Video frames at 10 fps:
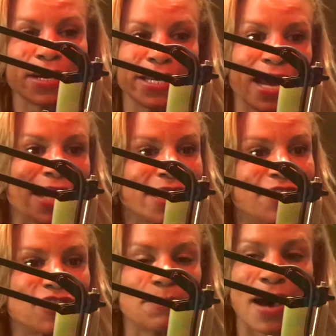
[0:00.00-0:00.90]
money I
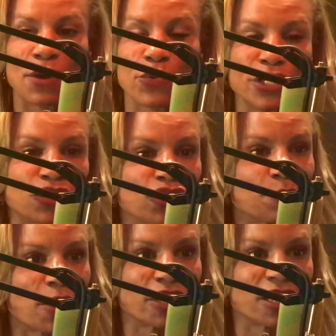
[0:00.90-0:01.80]
give to my research
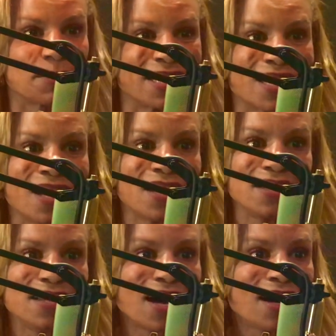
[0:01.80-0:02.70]
participants,
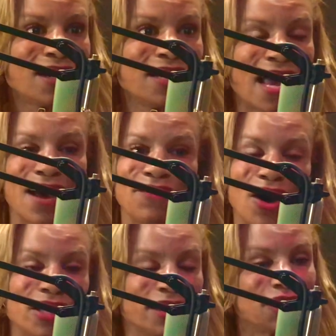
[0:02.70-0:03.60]
none have
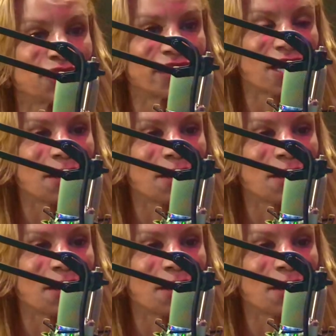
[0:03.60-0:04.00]
volunteered to